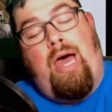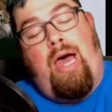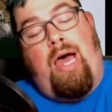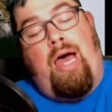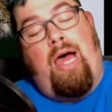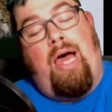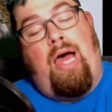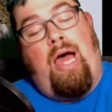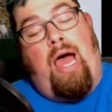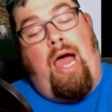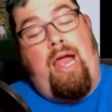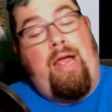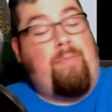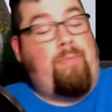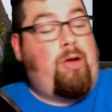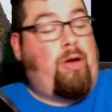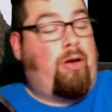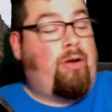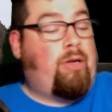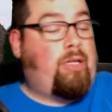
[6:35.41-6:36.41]
Uh, I am
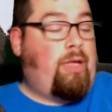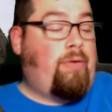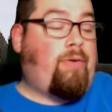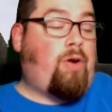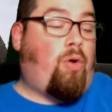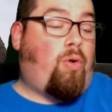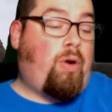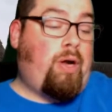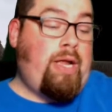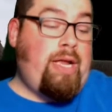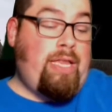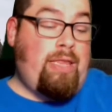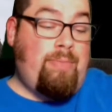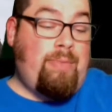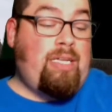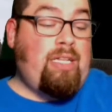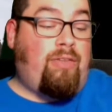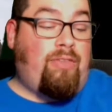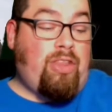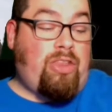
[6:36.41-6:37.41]
currently recording in the
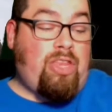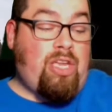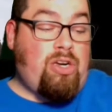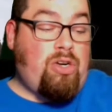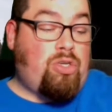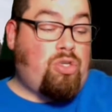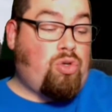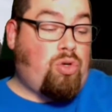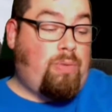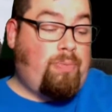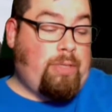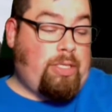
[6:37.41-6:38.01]
middle of a thunderstorm,